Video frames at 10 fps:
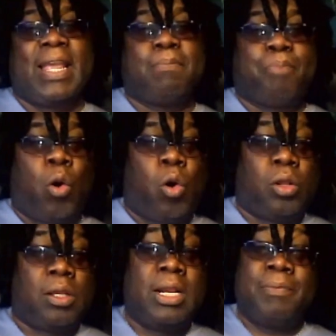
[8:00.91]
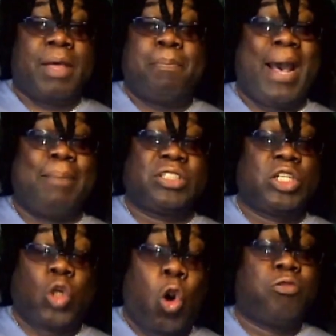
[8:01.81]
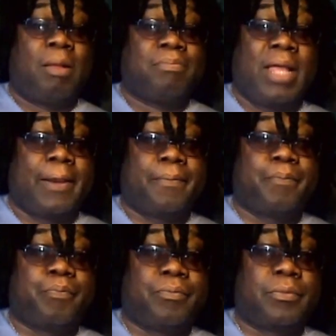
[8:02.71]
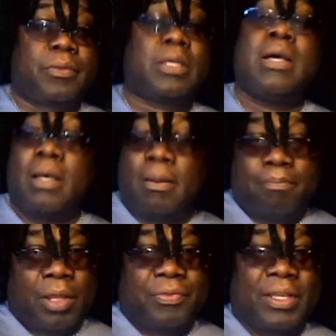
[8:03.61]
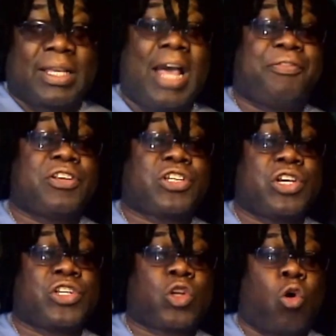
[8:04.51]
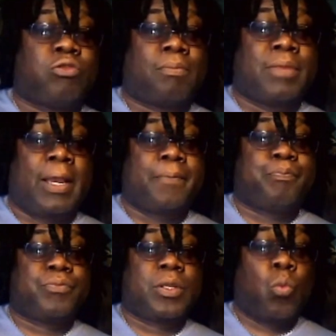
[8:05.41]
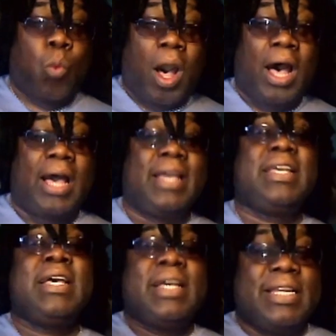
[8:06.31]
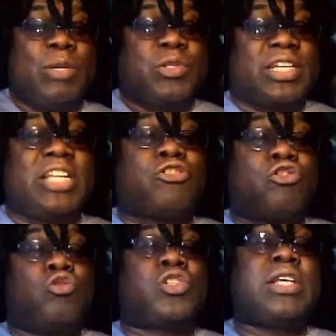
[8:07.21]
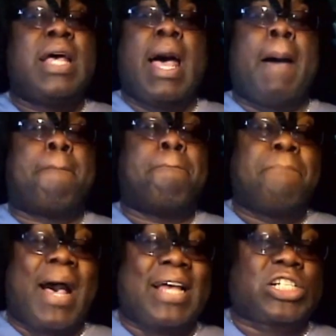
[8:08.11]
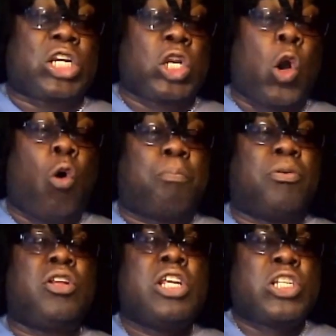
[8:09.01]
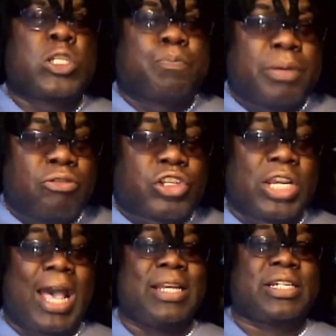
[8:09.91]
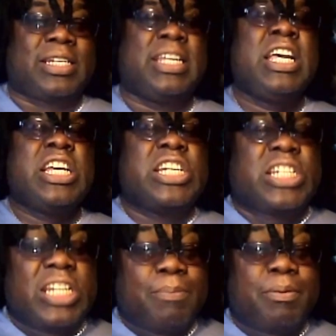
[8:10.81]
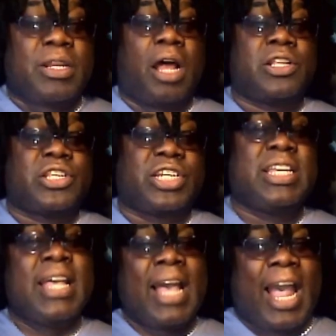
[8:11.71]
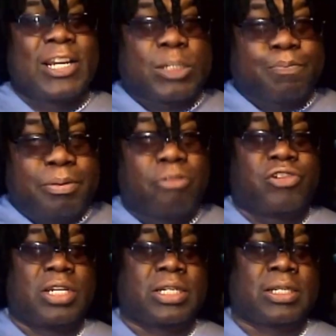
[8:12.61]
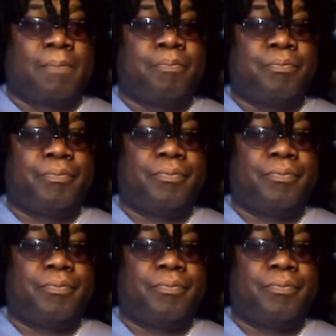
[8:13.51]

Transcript: Saint Paul. The Bible didn't call them that, but the Catholic Church called them that. Why? It was to introduce a mass global spirituality, demonology, and spiritualism.